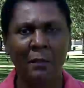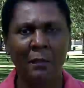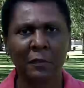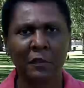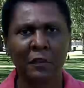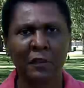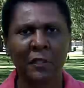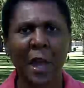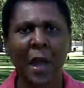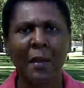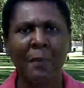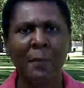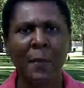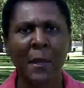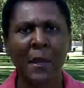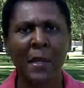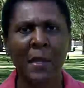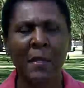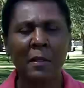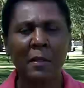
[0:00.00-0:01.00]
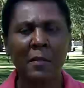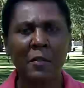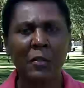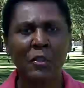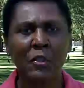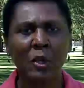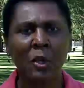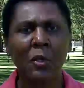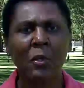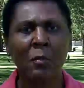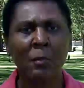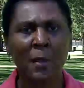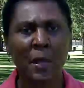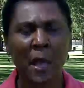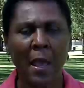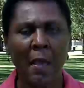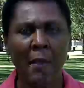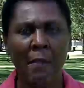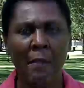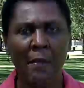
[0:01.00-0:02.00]
stopping certain
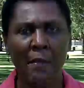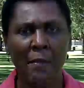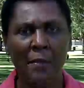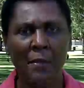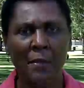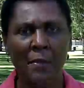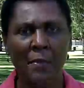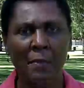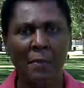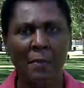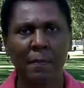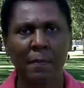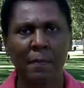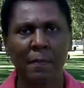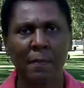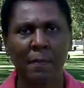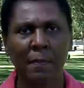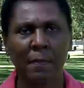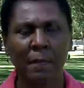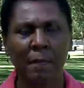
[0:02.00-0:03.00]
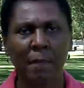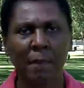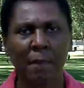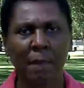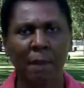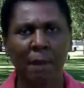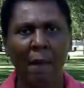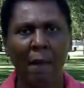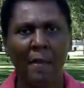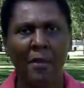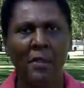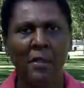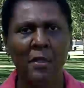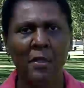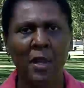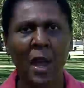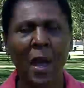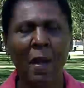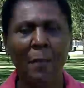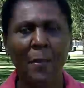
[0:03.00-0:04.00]
behaviors,
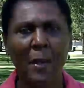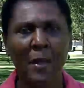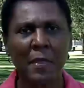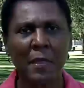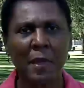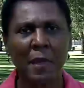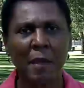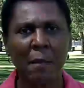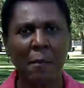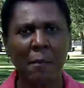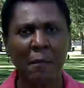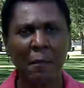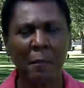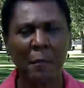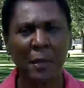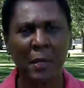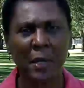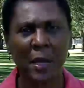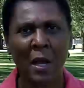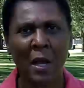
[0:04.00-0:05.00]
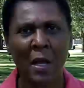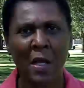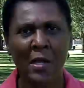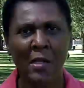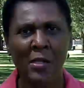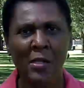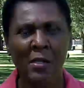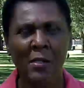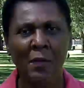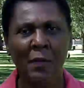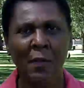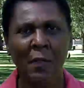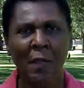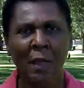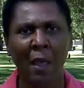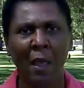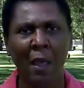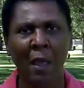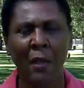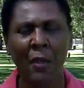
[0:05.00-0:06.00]
stopping them because
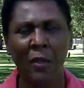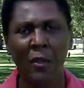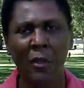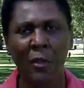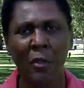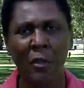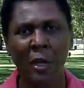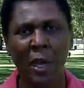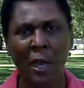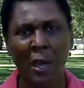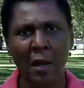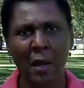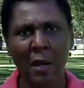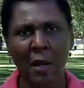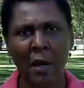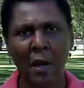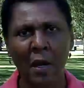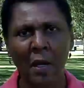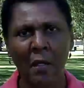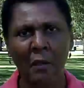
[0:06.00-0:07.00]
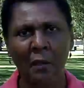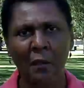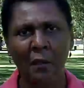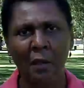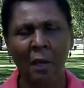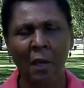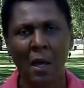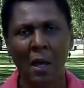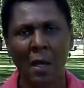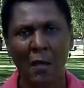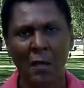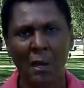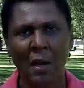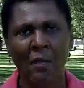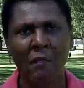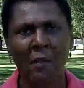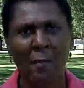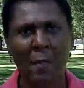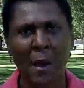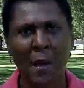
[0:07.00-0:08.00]
you care
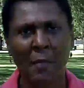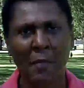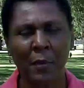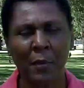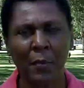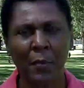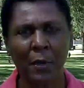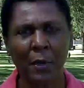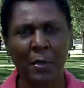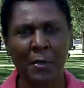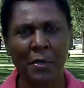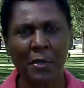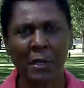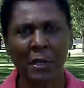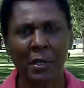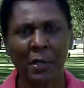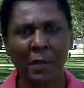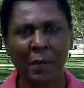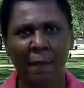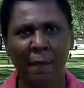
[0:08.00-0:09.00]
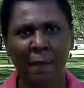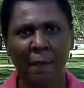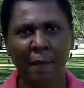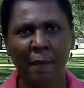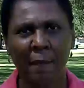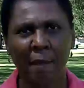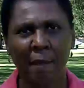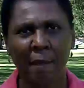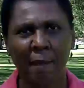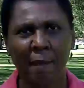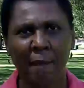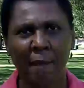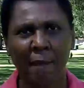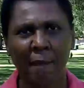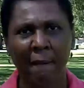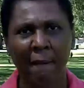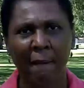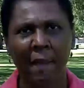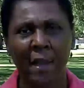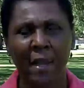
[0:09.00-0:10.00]
enough about the person
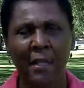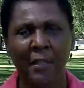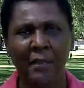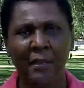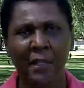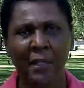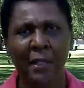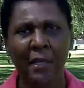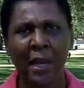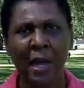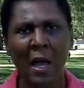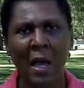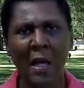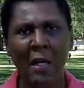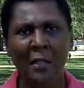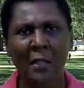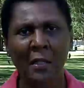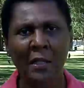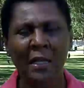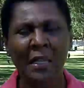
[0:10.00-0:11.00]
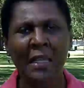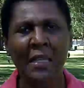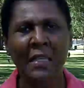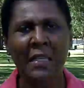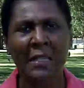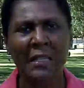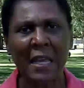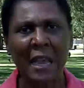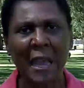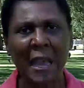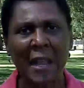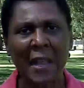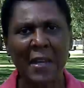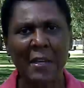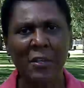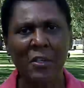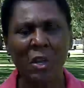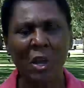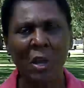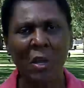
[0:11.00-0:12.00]
to not
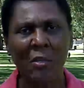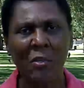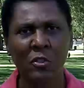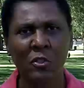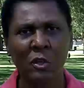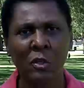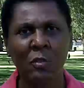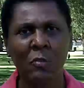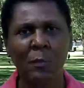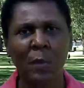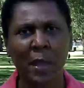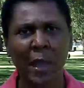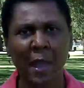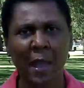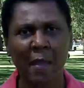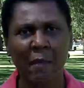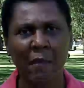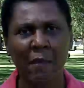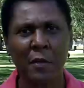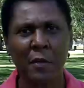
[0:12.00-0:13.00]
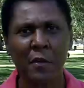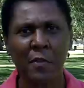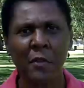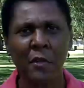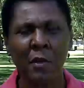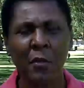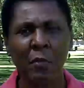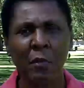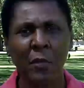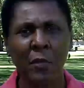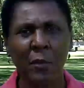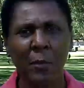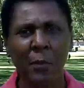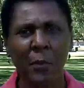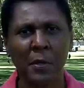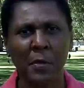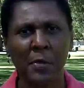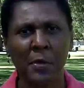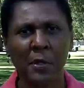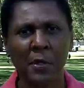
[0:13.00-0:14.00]
engage certain behaviors with the
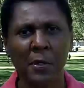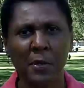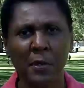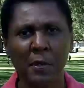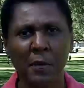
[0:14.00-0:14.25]
person.